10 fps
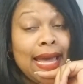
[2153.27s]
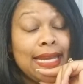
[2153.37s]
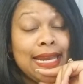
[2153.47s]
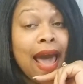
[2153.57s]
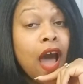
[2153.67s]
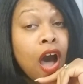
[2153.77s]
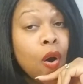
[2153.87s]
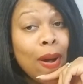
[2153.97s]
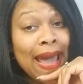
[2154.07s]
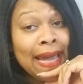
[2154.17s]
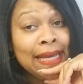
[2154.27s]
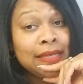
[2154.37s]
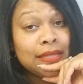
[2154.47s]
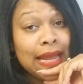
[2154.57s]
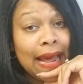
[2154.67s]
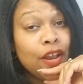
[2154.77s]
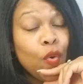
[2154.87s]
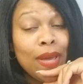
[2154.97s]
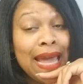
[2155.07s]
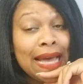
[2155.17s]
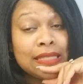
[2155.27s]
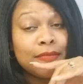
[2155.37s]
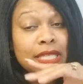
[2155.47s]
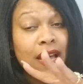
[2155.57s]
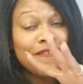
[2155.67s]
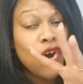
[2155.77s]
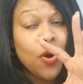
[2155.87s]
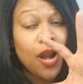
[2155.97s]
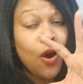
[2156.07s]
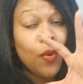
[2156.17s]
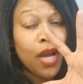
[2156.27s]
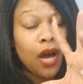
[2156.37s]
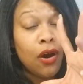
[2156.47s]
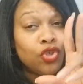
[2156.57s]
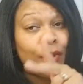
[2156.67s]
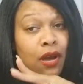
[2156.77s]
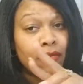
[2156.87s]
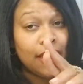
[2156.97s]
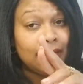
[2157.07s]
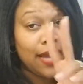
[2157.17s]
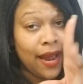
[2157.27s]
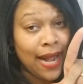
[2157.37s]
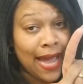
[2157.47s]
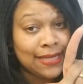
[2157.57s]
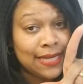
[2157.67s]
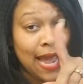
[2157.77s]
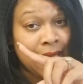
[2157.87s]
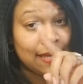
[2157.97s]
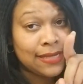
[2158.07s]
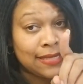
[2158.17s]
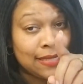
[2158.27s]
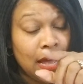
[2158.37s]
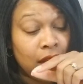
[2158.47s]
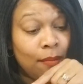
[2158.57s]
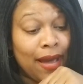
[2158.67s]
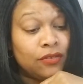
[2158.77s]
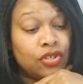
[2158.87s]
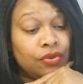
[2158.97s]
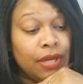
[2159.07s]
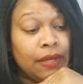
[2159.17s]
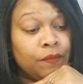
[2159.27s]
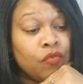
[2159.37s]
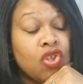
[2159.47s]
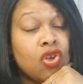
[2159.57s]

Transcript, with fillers: Not always, and I know we got some stuff going on with Coach. We're going to get there, not tonight, because this is all about Dooney.